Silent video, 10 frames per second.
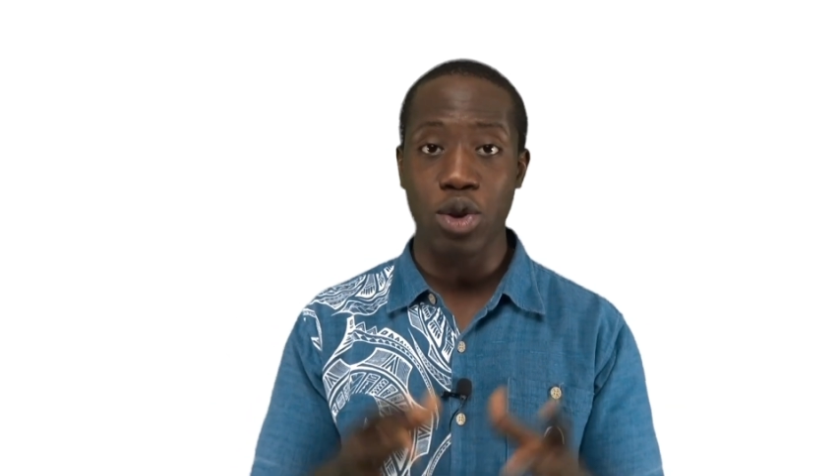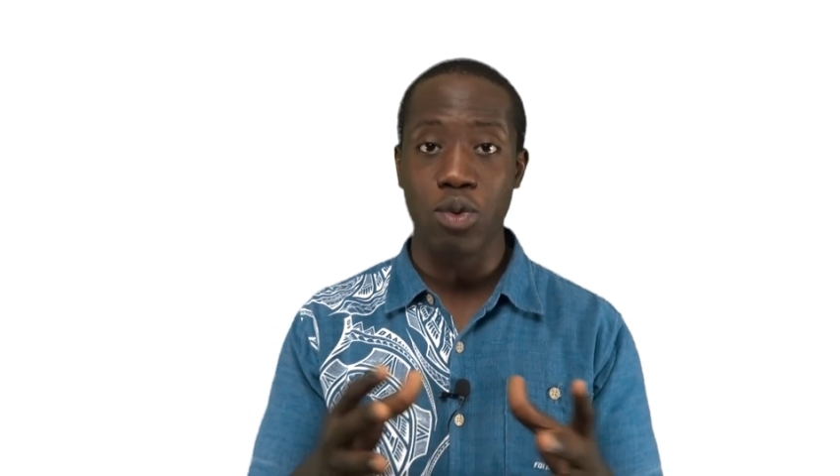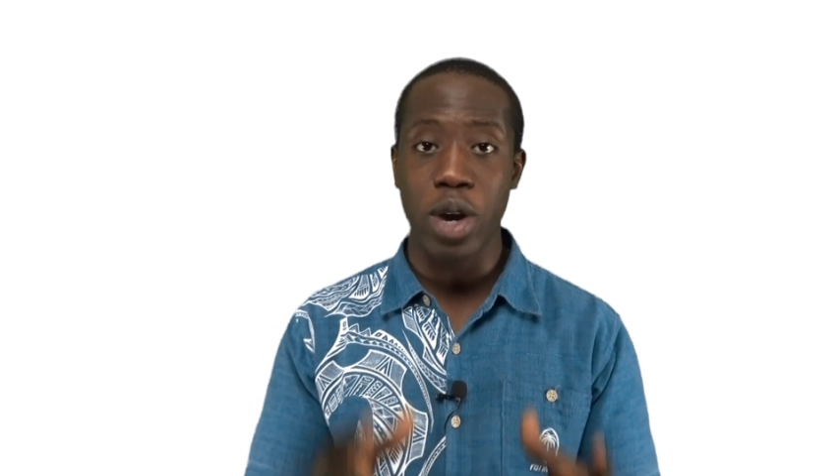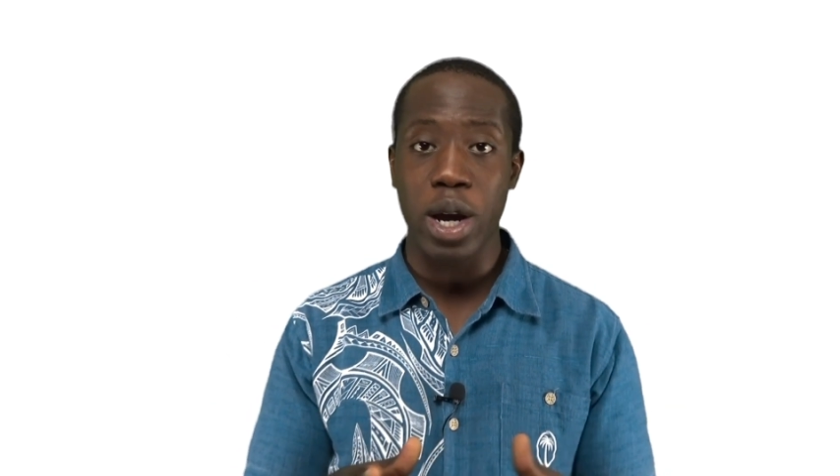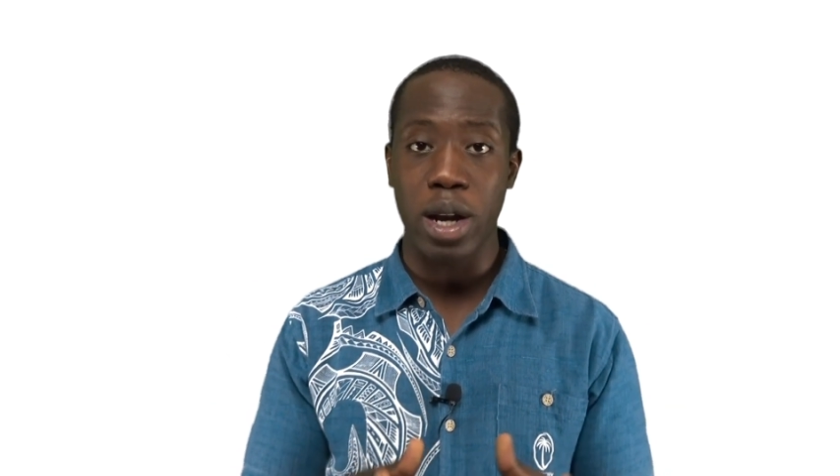you
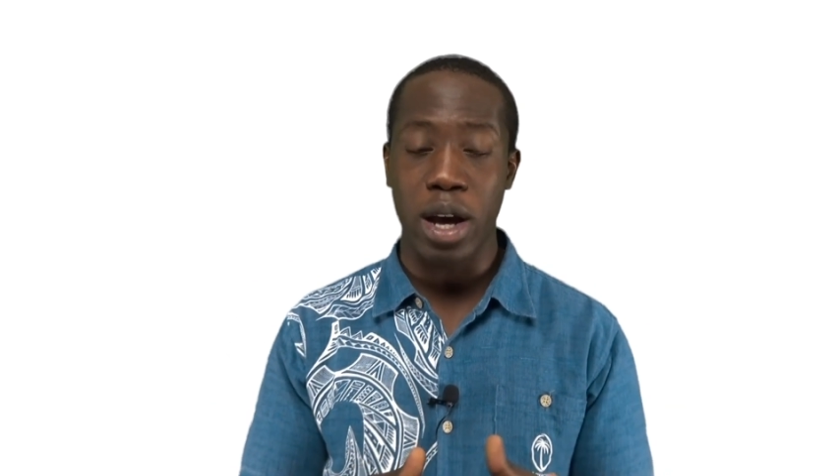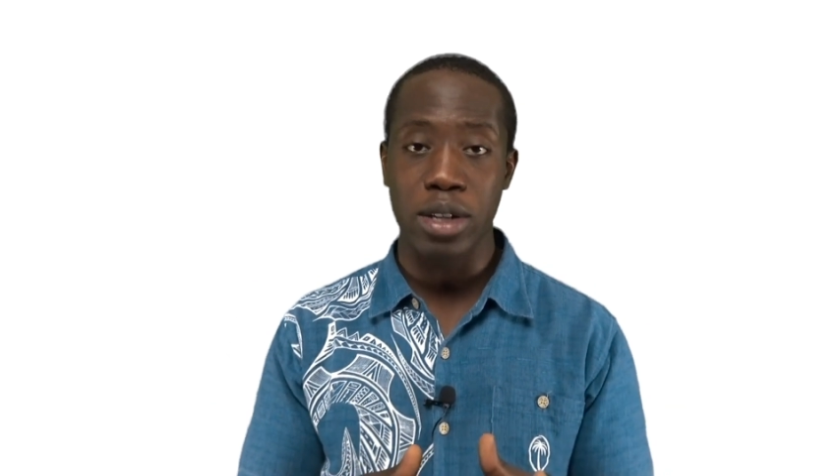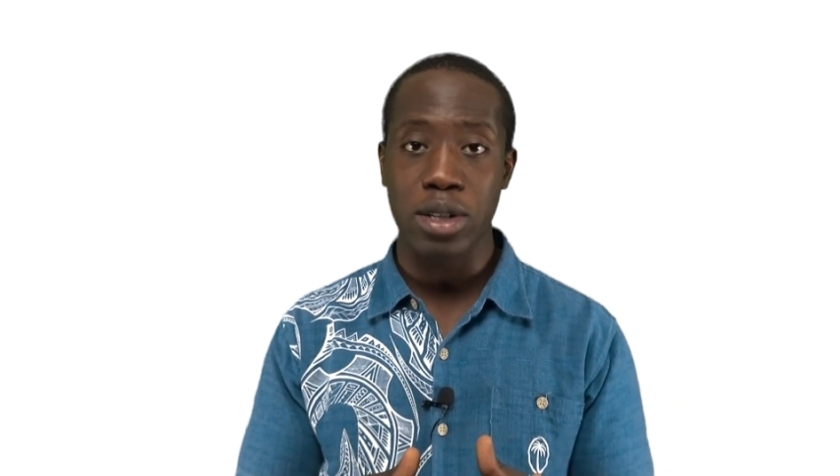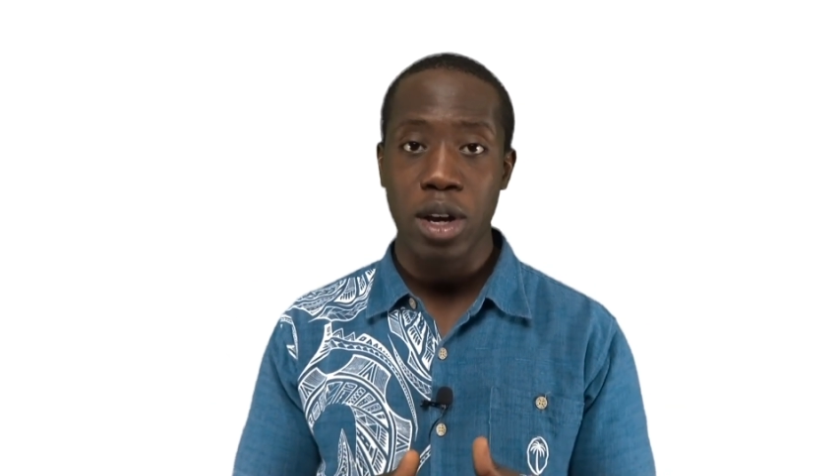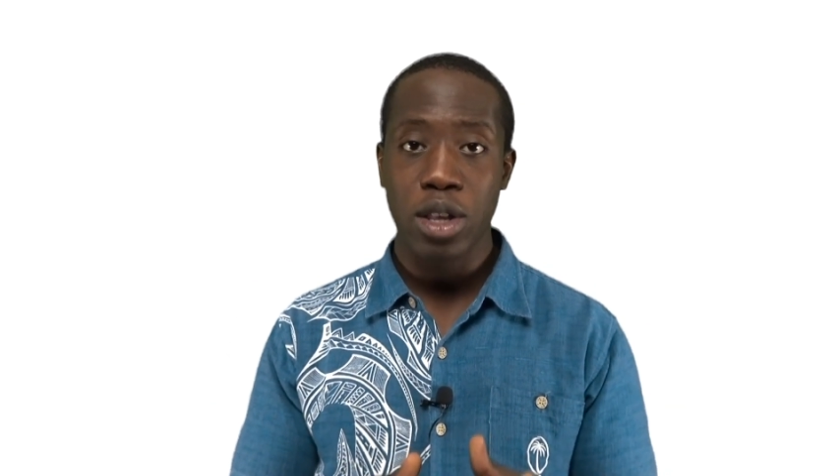
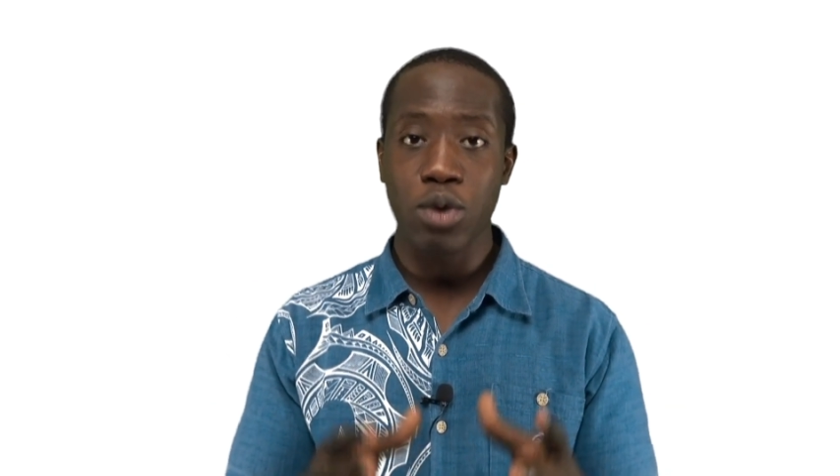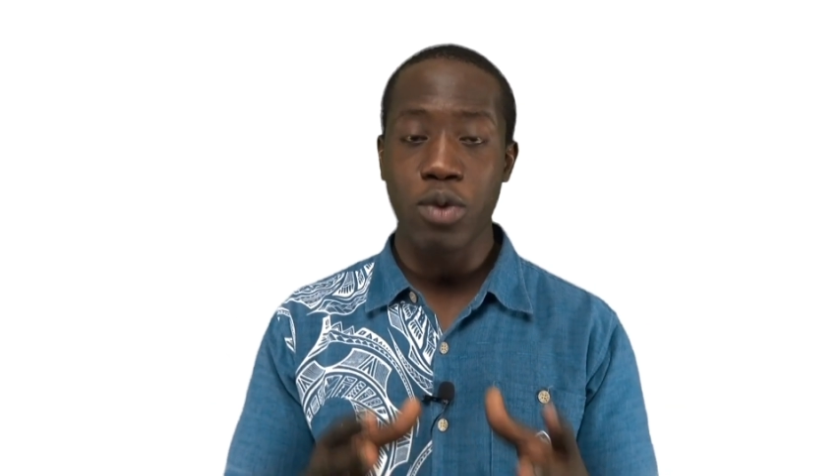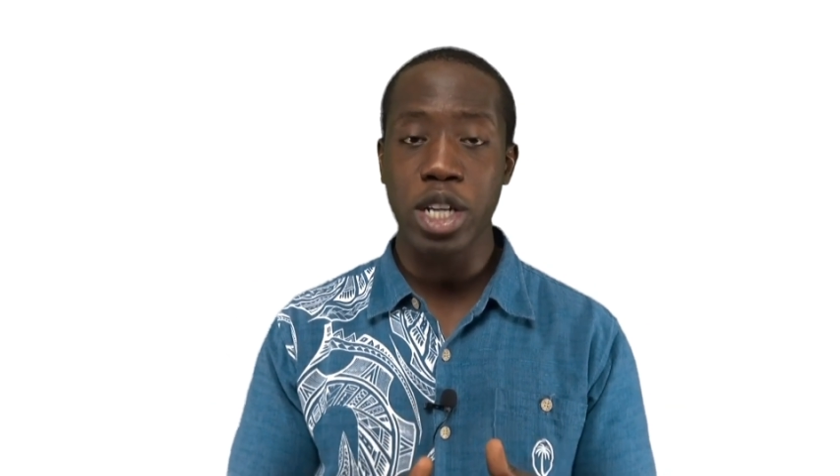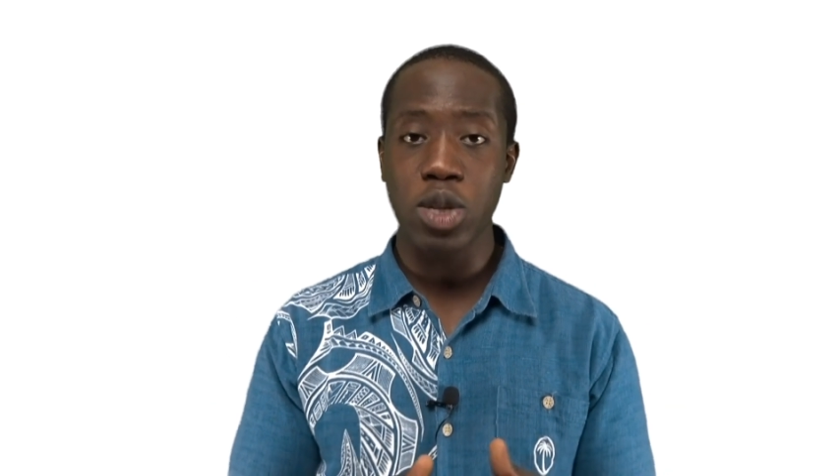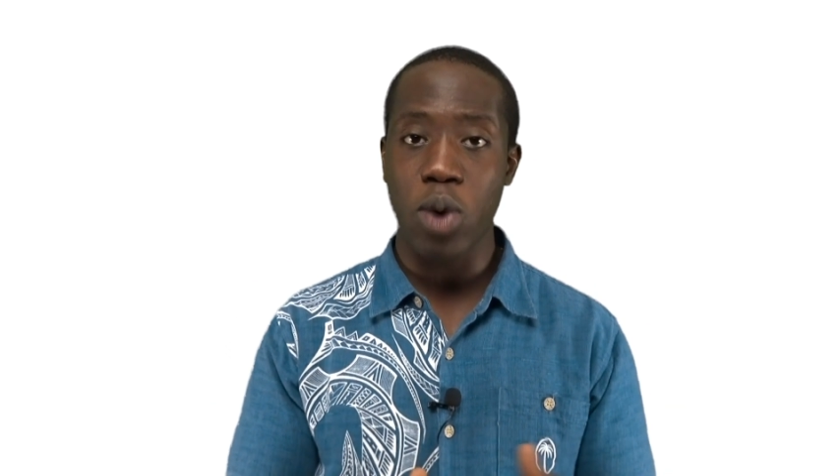realize the
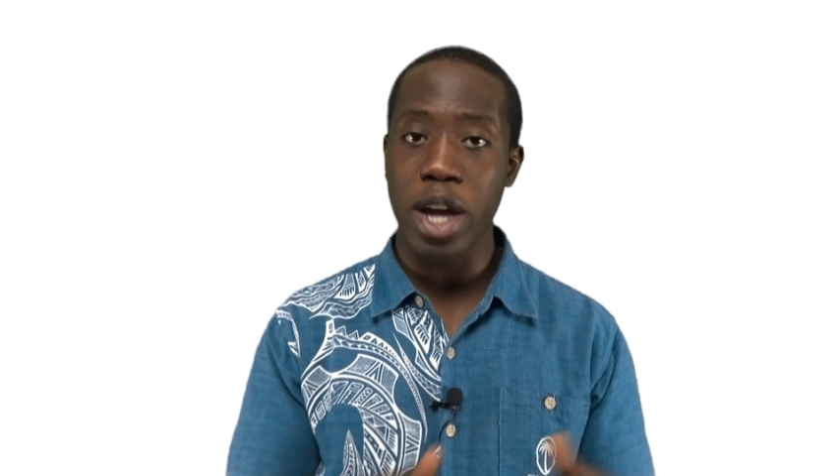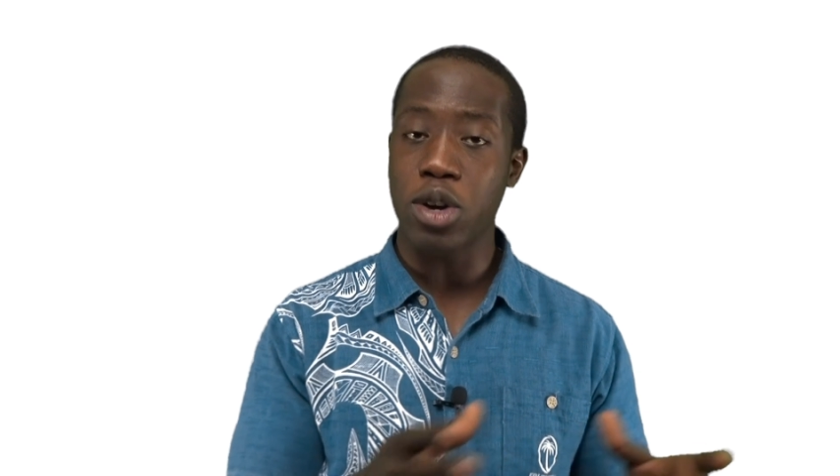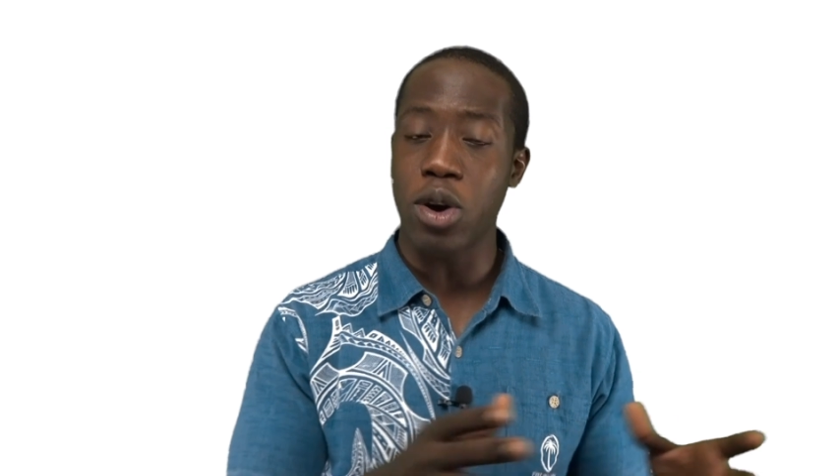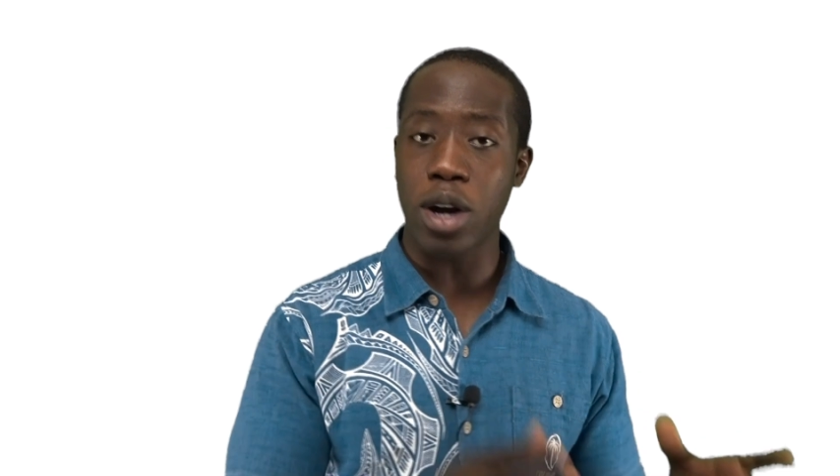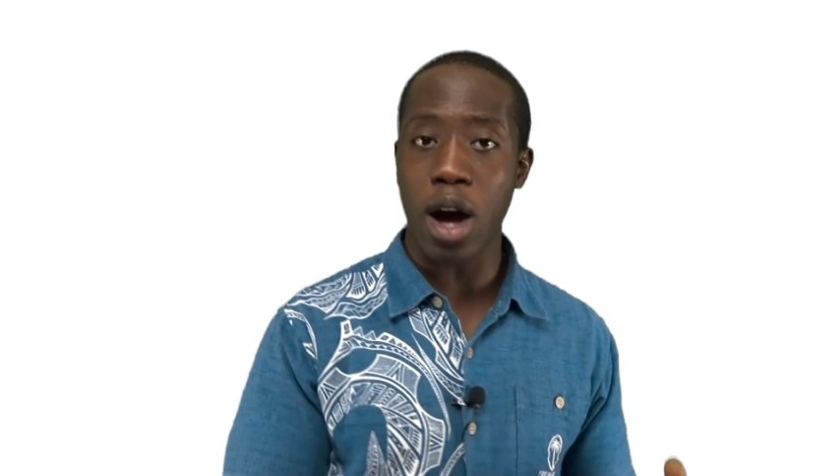reason why he
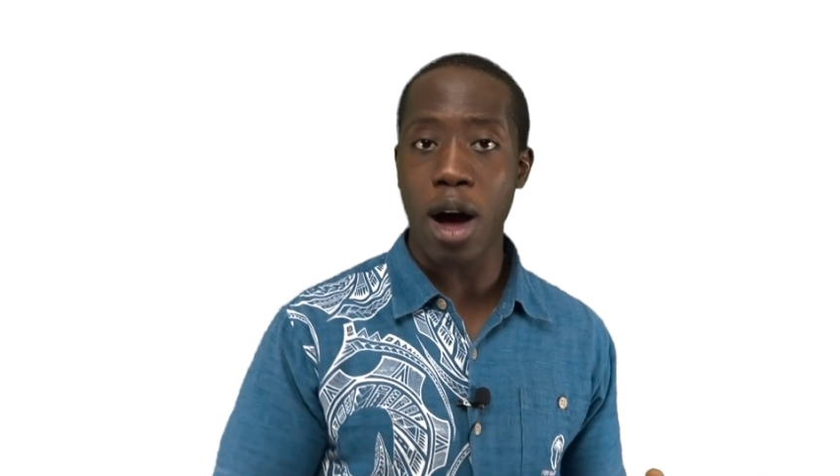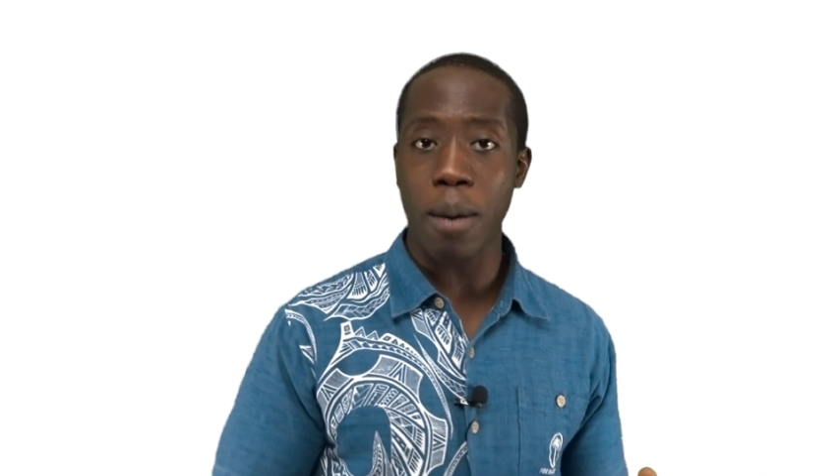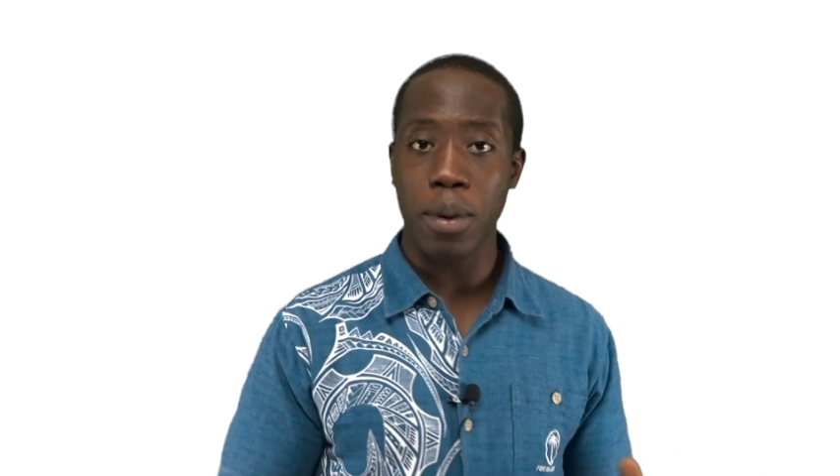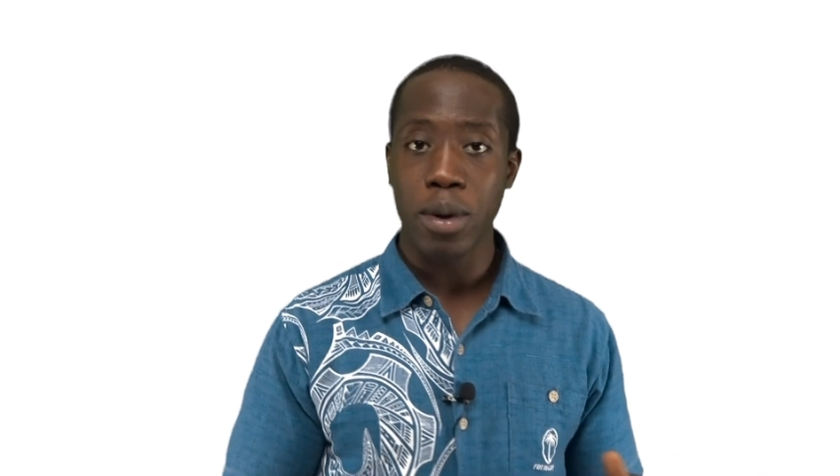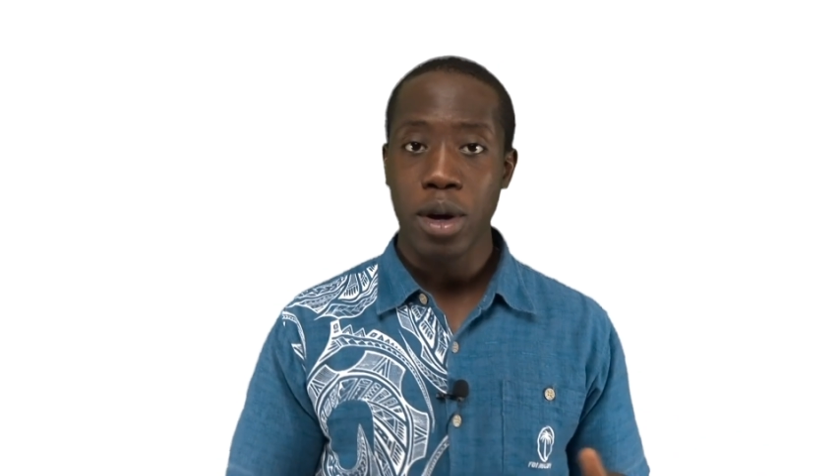got
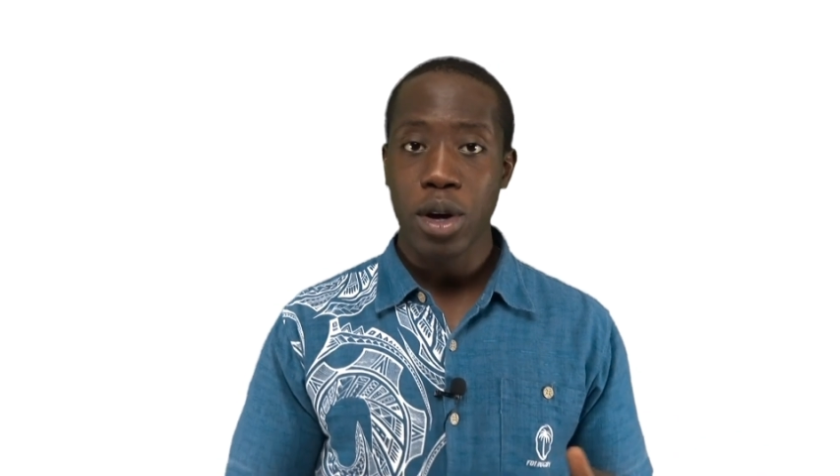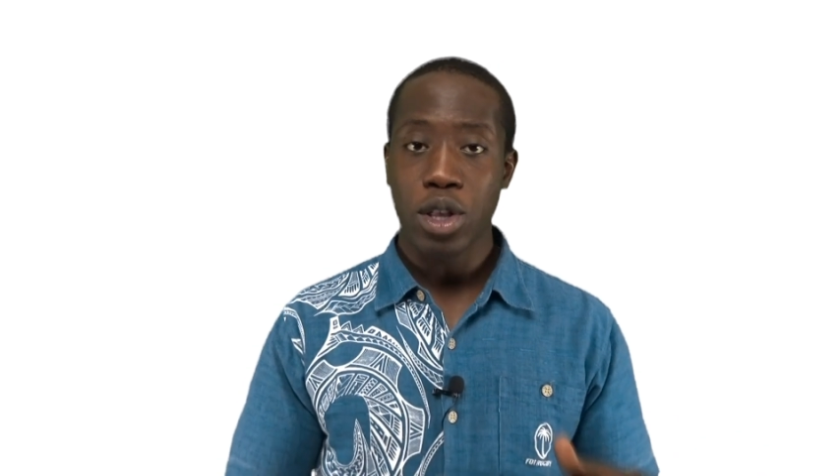up,